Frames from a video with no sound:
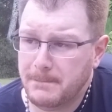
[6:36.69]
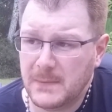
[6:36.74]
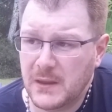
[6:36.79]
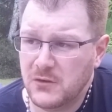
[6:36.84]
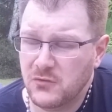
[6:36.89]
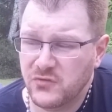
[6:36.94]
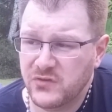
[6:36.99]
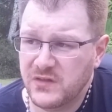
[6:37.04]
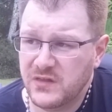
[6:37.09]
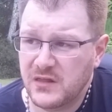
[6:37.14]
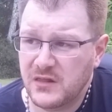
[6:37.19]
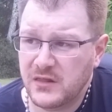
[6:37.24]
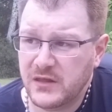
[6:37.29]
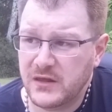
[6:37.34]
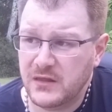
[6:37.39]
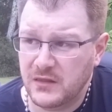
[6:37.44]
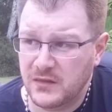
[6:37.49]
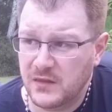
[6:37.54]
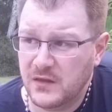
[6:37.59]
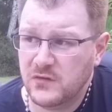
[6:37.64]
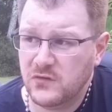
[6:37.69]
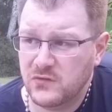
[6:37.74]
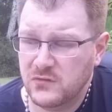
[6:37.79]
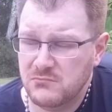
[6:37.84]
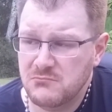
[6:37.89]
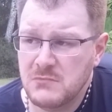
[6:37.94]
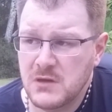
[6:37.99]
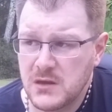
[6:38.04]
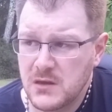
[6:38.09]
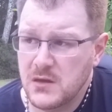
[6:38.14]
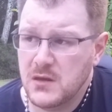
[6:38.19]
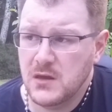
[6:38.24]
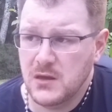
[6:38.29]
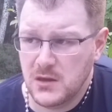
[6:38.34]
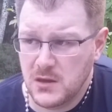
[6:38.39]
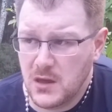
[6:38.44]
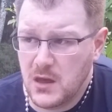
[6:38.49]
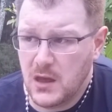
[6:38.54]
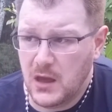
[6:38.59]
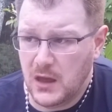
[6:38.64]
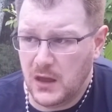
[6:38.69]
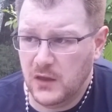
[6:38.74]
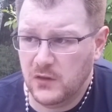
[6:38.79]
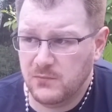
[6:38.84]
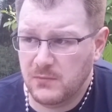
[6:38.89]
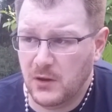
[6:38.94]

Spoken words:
I don't say that lightly. It's